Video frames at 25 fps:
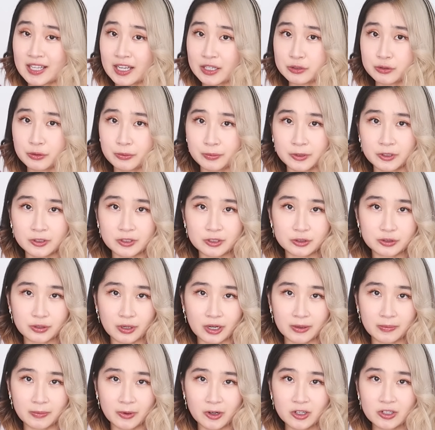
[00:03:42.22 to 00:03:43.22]
natural beauty
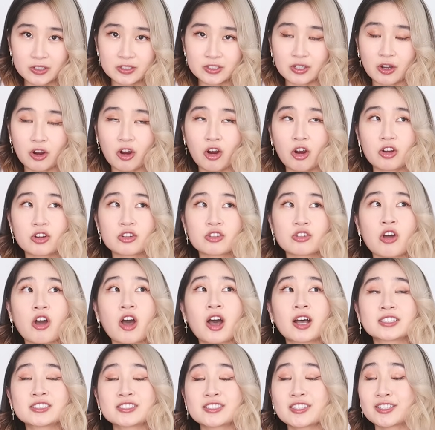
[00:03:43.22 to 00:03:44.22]
trademarks are
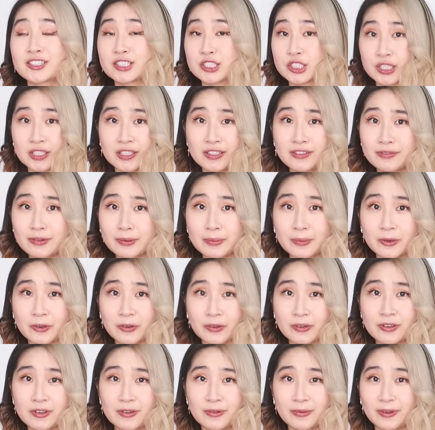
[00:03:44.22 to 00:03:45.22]
not
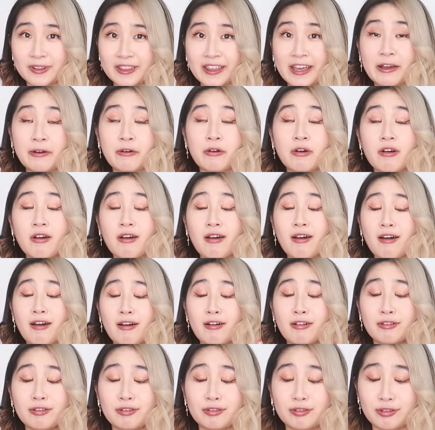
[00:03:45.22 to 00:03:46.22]
achievable without
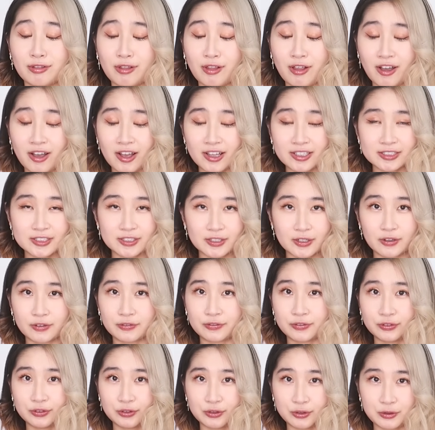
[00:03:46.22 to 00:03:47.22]
a lot of
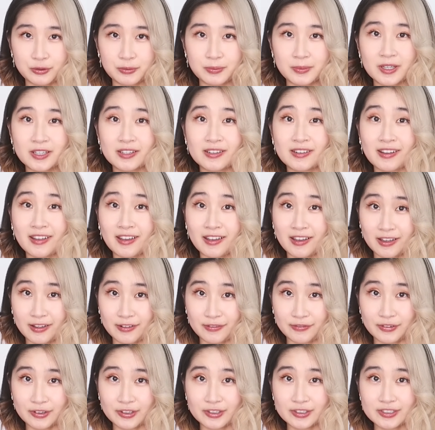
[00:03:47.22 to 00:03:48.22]
human
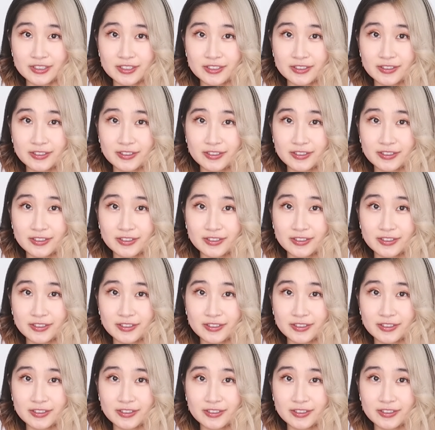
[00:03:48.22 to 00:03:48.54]
effort.